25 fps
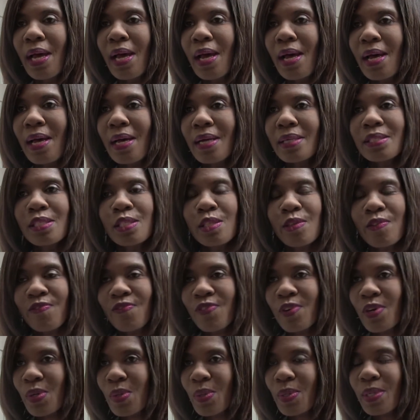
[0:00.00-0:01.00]
to
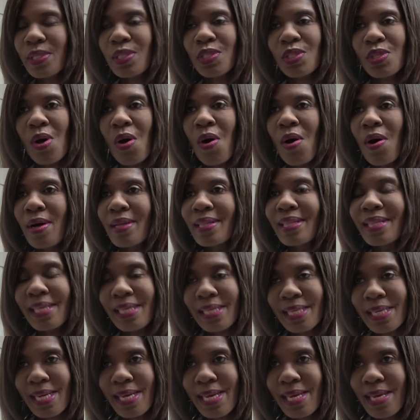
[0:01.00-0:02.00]
focus on
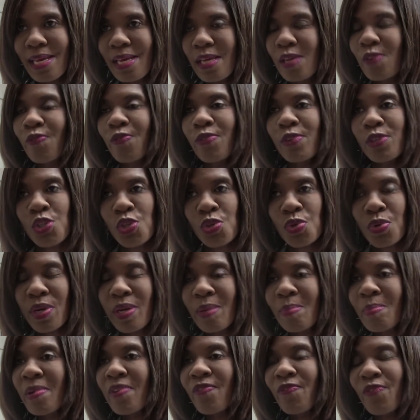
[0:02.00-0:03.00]
the need for
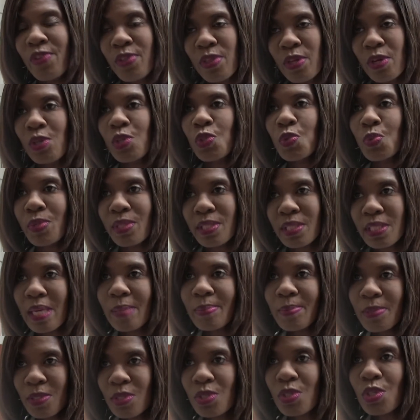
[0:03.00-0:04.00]
treatment for those with
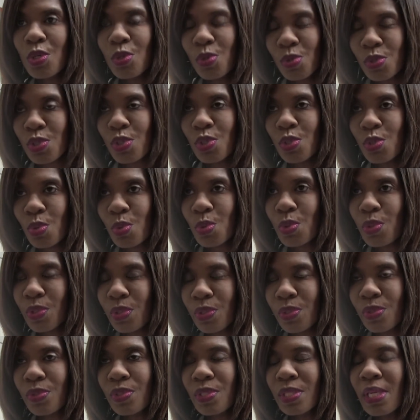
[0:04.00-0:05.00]
substance use
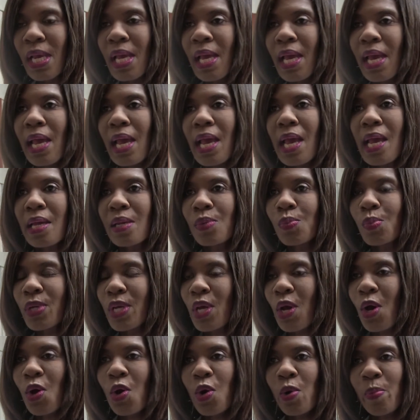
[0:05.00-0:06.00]
disorders. And
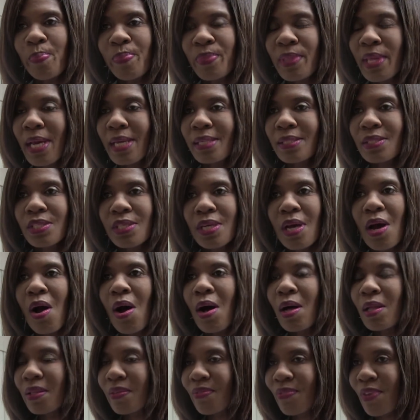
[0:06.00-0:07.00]
we hope that
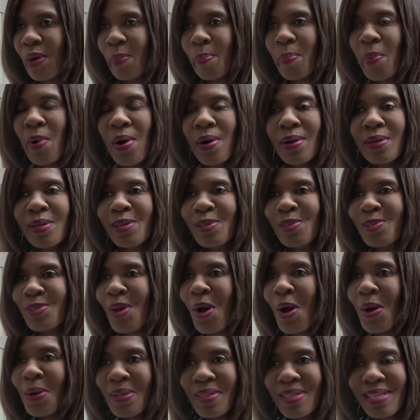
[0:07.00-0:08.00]
all of our partners,
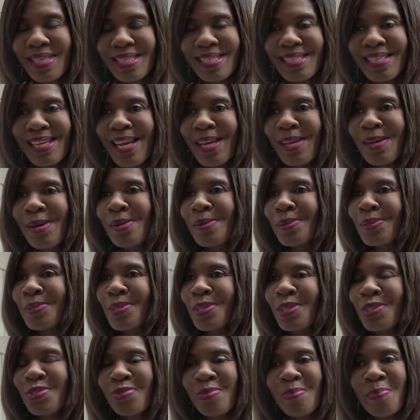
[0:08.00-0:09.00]
all of the
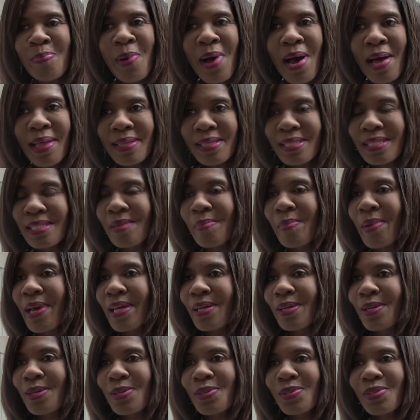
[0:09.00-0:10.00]
stakeholders, from
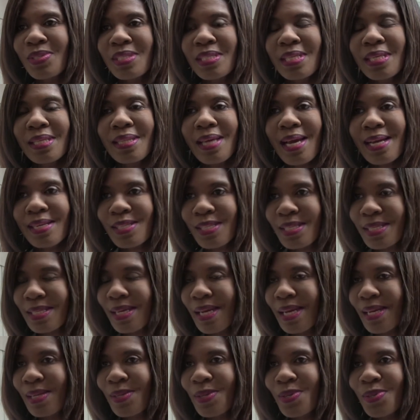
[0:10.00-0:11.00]
policymakers to
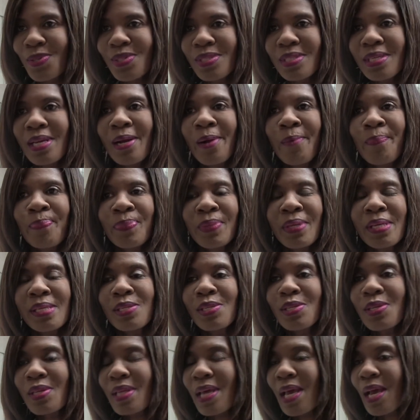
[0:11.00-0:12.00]
legislators
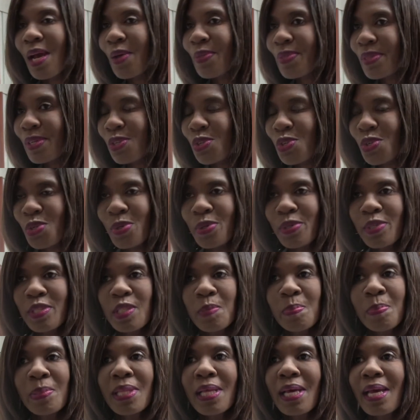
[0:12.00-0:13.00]
to the health
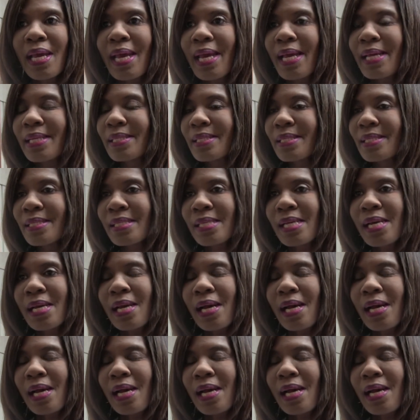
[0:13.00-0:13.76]
insurance plans,